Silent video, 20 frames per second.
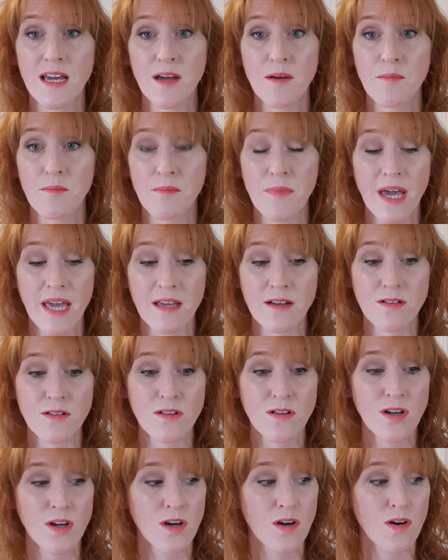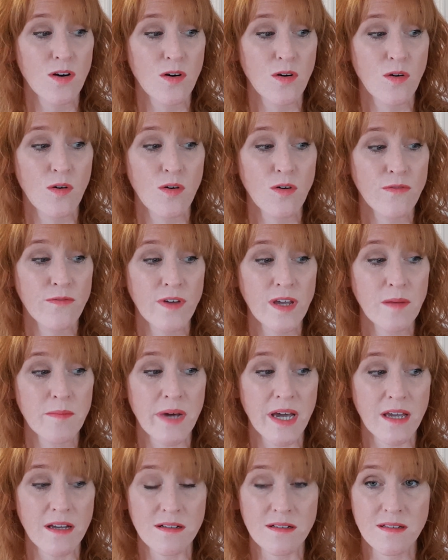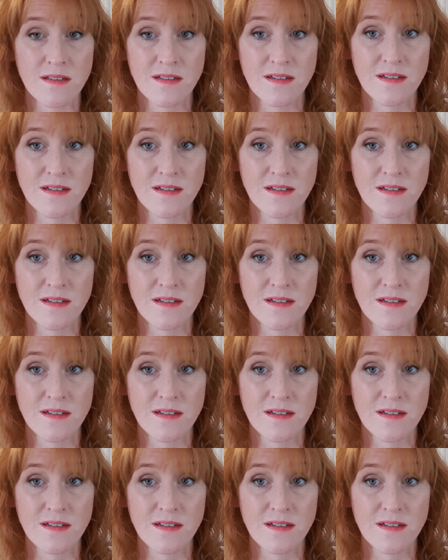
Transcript: male or female.